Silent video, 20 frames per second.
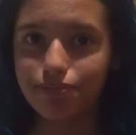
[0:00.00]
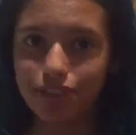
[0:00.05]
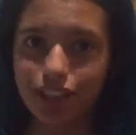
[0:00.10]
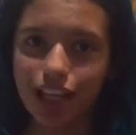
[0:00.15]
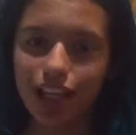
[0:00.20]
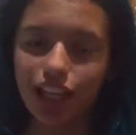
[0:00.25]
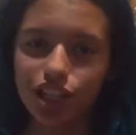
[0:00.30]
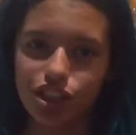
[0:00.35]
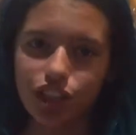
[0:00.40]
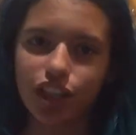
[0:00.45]

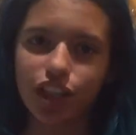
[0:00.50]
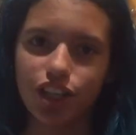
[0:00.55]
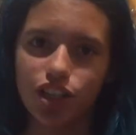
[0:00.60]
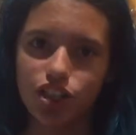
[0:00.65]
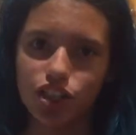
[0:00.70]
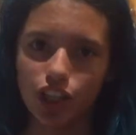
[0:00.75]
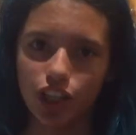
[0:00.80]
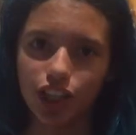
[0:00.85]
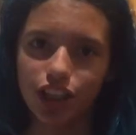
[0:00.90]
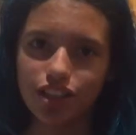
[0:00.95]
get a junky
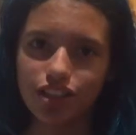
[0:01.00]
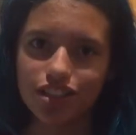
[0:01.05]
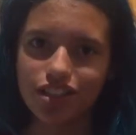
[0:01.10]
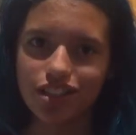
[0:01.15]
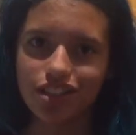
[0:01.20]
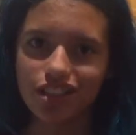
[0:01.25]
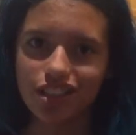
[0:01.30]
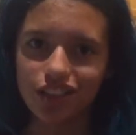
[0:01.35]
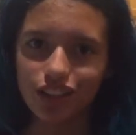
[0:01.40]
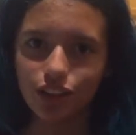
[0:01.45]

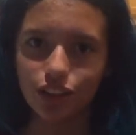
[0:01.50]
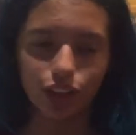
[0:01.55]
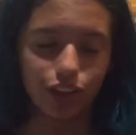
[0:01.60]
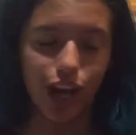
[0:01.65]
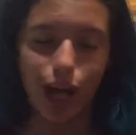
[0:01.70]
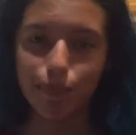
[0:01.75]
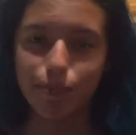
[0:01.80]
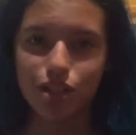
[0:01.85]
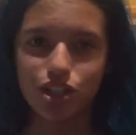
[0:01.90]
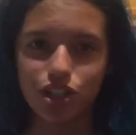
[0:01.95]
shirt or
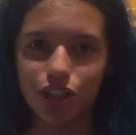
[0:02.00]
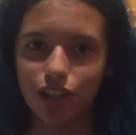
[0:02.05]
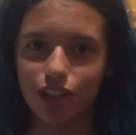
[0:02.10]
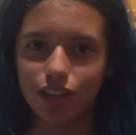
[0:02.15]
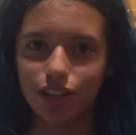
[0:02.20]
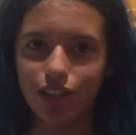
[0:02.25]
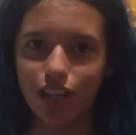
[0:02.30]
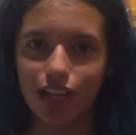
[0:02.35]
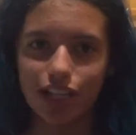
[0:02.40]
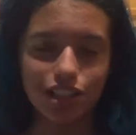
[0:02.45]
crappy
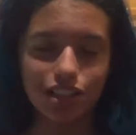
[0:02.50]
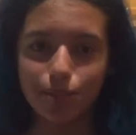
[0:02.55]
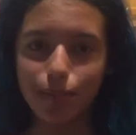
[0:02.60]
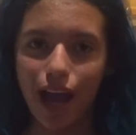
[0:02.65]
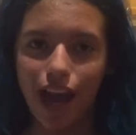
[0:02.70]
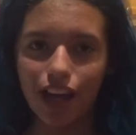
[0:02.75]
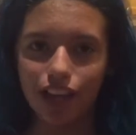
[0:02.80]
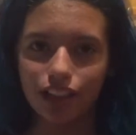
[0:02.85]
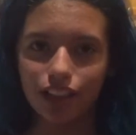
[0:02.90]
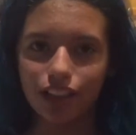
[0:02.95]
shirt, it doesn't
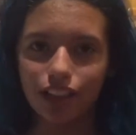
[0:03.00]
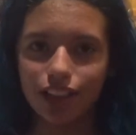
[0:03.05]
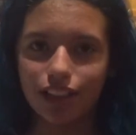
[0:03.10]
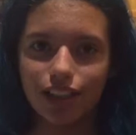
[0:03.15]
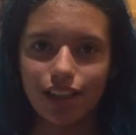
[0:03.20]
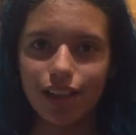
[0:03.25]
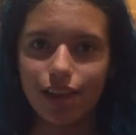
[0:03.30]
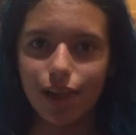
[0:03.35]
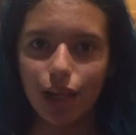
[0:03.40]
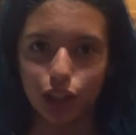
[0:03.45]
matter.
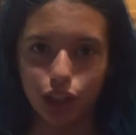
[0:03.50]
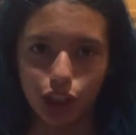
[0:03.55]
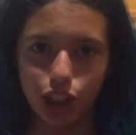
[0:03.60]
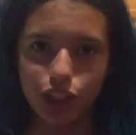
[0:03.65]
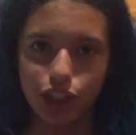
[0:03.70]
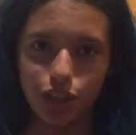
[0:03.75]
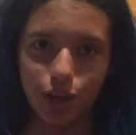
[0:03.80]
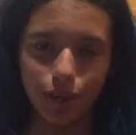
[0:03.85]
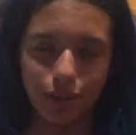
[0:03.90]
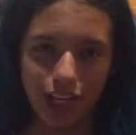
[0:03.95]
A
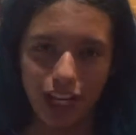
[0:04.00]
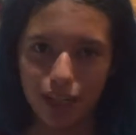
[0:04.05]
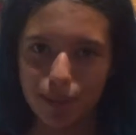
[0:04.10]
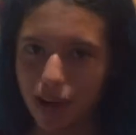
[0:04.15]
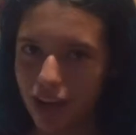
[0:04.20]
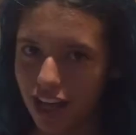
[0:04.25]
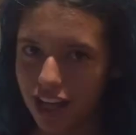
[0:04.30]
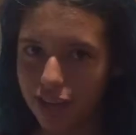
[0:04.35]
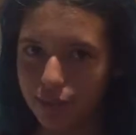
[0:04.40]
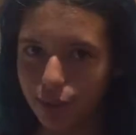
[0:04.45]
shirt you don't care
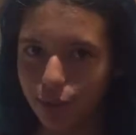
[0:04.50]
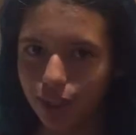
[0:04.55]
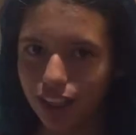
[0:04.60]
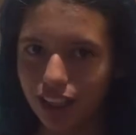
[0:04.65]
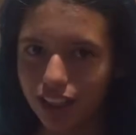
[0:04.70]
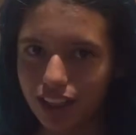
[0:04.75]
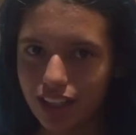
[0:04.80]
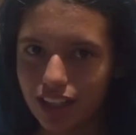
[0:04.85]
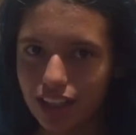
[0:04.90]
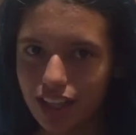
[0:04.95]
about
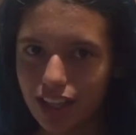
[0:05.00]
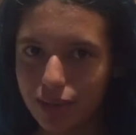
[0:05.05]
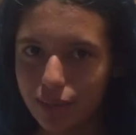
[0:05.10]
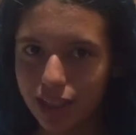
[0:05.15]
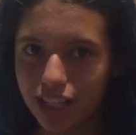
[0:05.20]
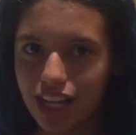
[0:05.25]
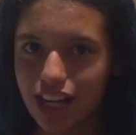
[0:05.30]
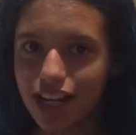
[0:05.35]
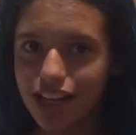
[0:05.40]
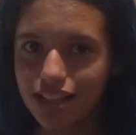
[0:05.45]
anymore
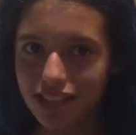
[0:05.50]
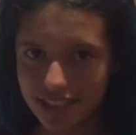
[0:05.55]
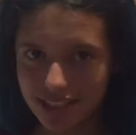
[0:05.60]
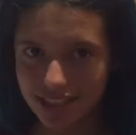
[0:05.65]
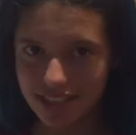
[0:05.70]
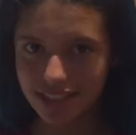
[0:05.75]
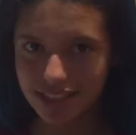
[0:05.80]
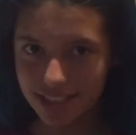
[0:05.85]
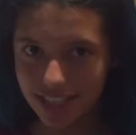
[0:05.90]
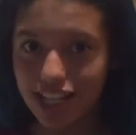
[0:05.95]

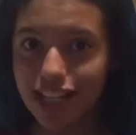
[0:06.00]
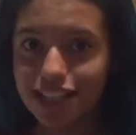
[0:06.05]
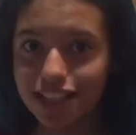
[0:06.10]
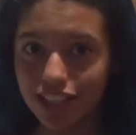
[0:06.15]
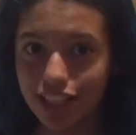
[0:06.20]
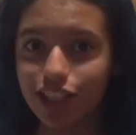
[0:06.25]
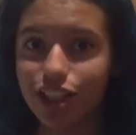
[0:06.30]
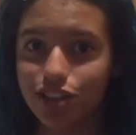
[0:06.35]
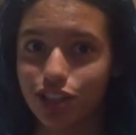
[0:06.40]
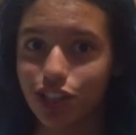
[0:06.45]
because it's
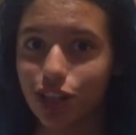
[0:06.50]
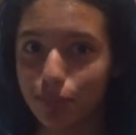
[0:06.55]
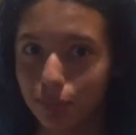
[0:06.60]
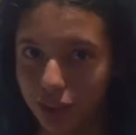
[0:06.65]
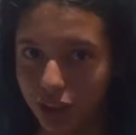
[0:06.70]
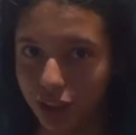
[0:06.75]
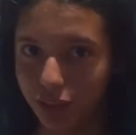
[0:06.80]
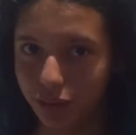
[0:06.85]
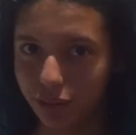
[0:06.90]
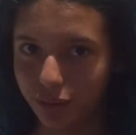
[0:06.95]
gonna turn
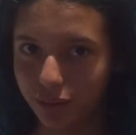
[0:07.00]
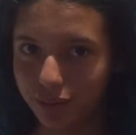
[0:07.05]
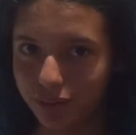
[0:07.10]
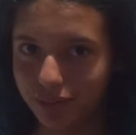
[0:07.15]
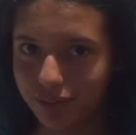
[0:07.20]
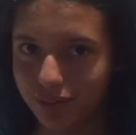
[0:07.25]
blue.